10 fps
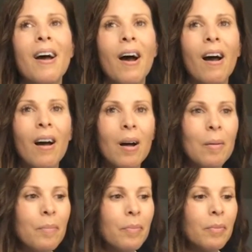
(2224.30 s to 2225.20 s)

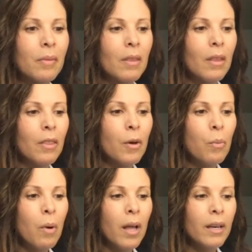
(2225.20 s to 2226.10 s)
The
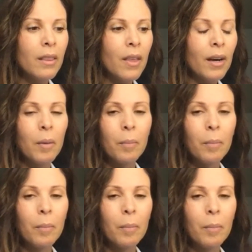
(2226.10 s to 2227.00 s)
one that I'll
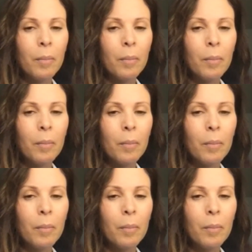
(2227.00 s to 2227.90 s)
probably go with right
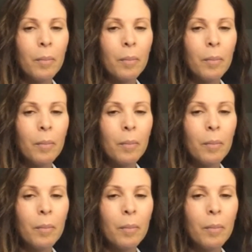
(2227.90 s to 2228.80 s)
now is
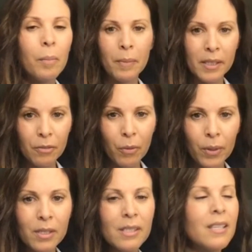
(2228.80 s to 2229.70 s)
after my
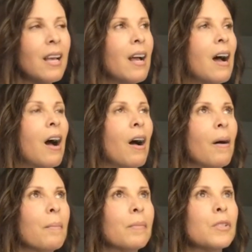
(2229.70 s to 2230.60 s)
divorce.
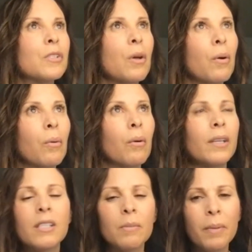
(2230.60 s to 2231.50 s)
So
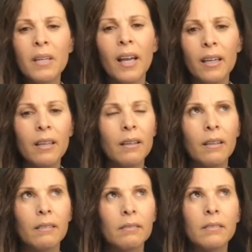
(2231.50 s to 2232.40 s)
it's been 8
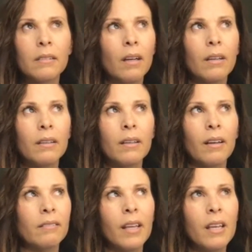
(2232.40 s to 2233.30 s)

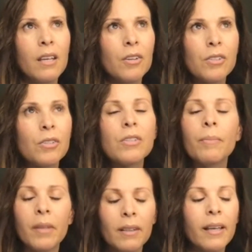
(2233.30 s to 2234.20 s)
years or
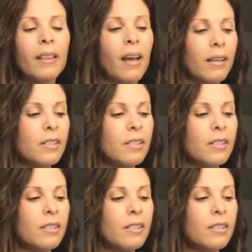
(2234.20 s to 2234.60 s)
something like that.